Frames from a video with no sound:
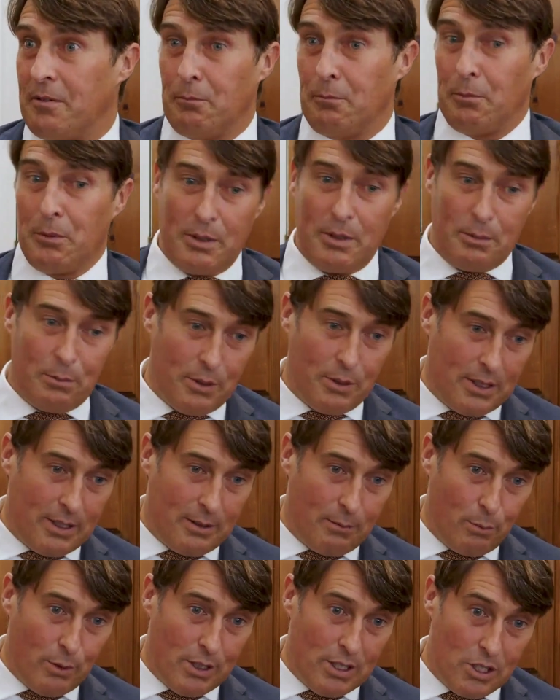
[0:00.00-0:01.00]
We
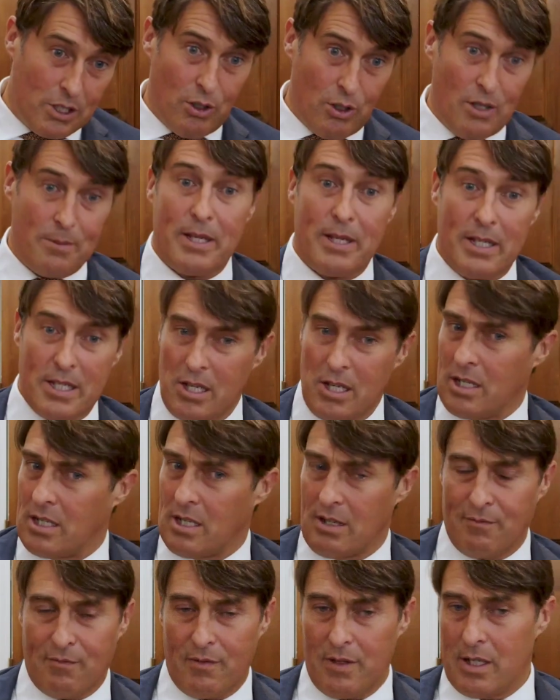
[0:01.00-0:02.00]
enjoy it.
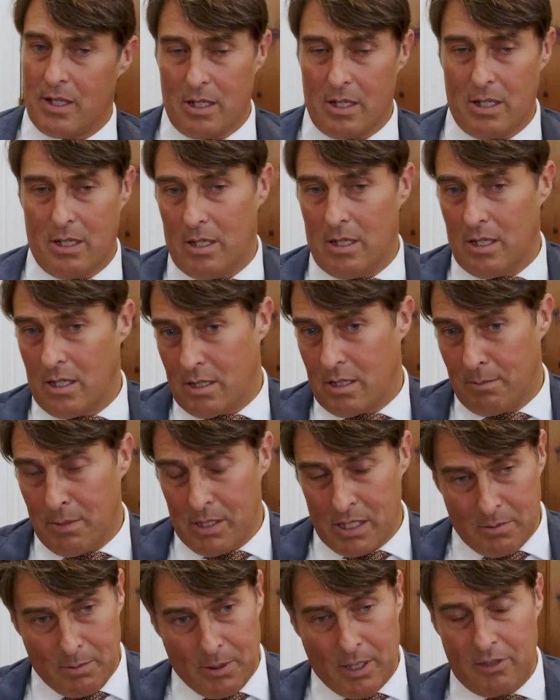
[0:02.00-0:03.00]
It's a
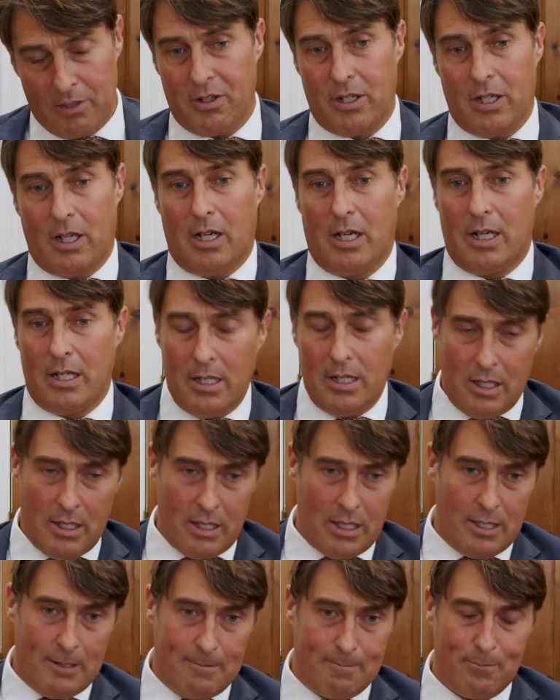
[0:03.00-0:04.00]
business partner and I,
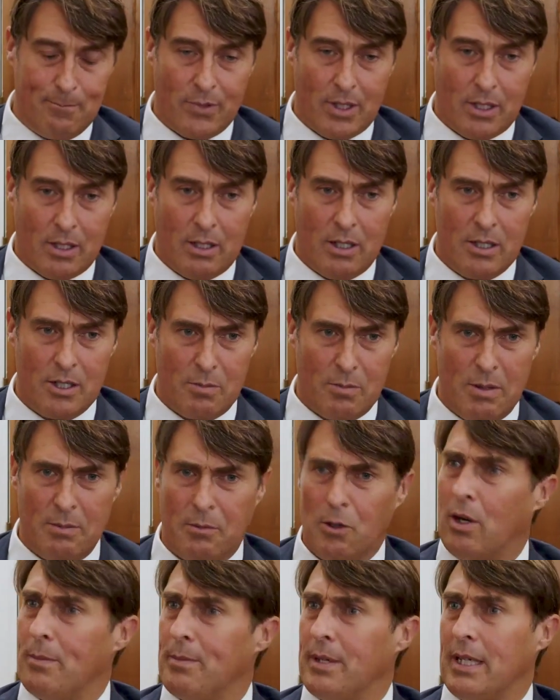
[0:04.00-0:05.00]
a guy who's been
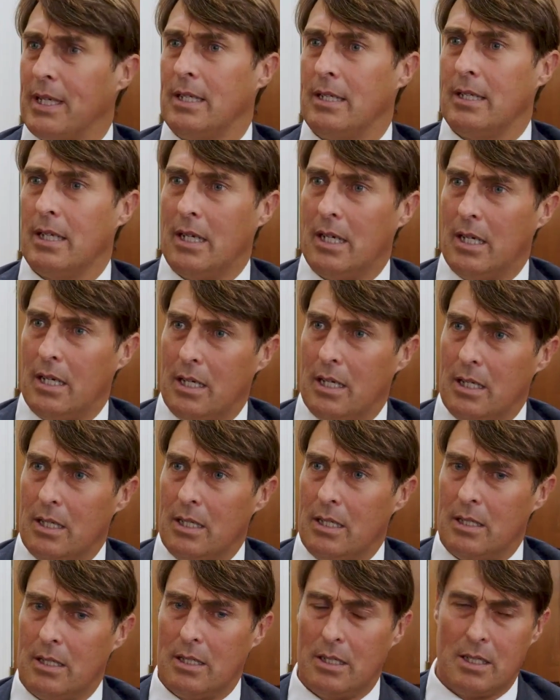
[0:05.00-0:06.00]
quite big in
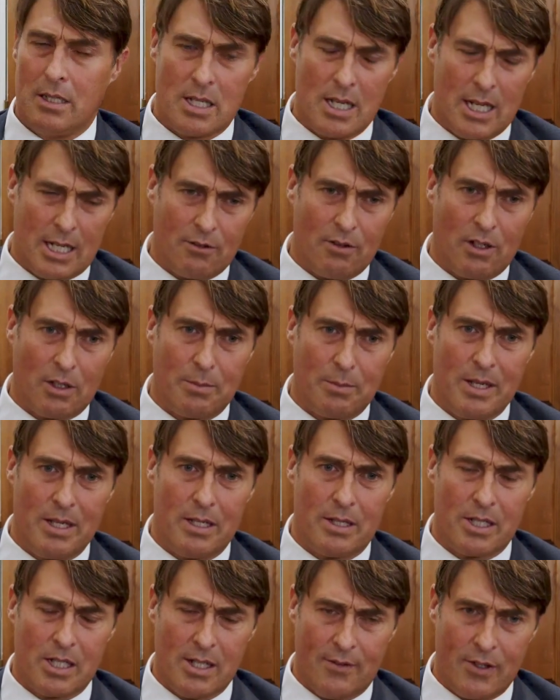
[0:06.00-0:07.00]
tag rugby
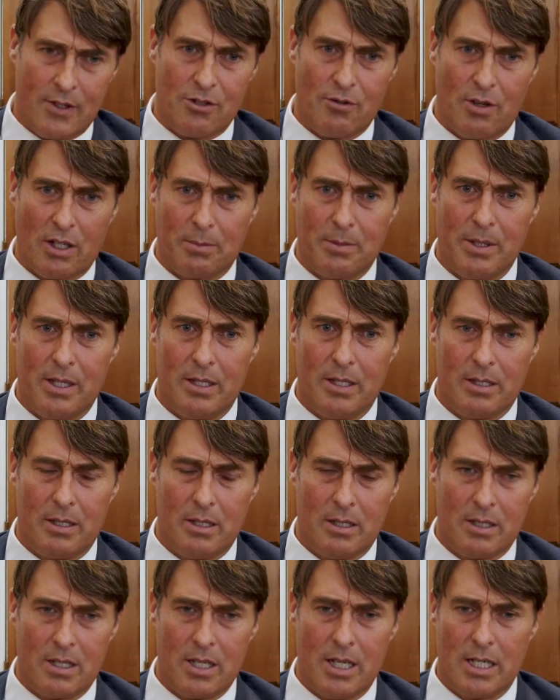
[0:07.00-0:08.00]
and sevens rugby
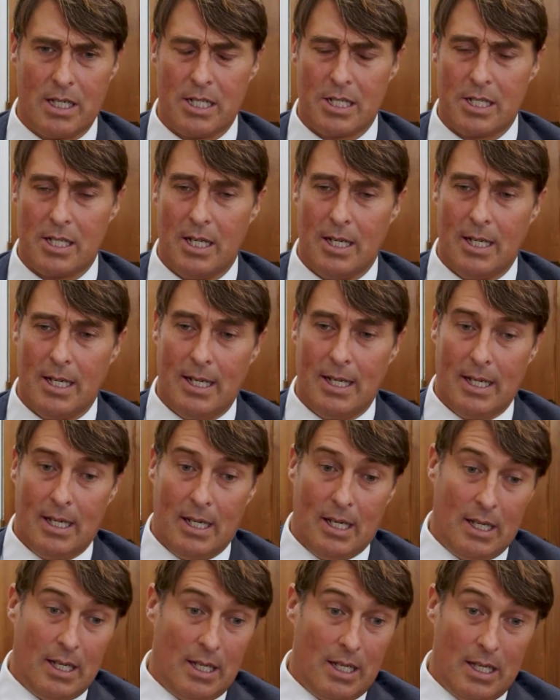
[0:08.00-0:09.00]
and tennis.
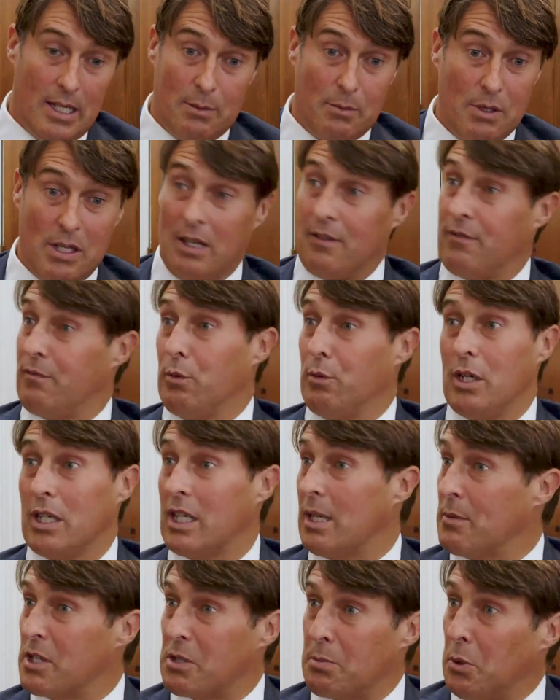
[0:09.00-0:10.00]
We love
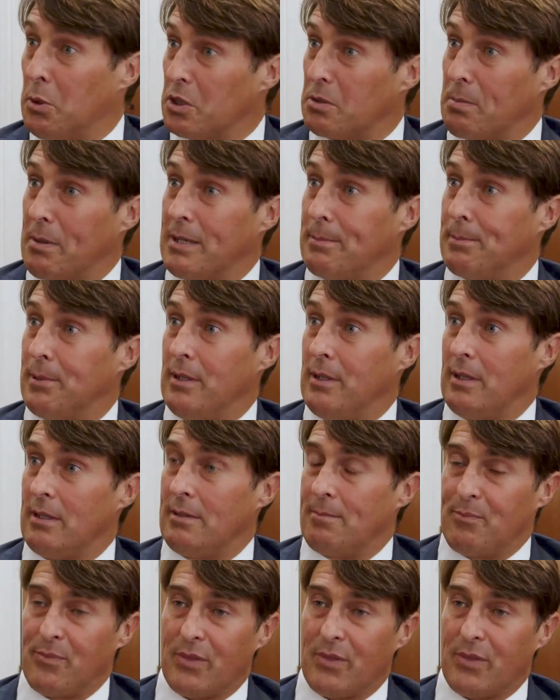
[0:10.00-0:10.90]
working with sports people.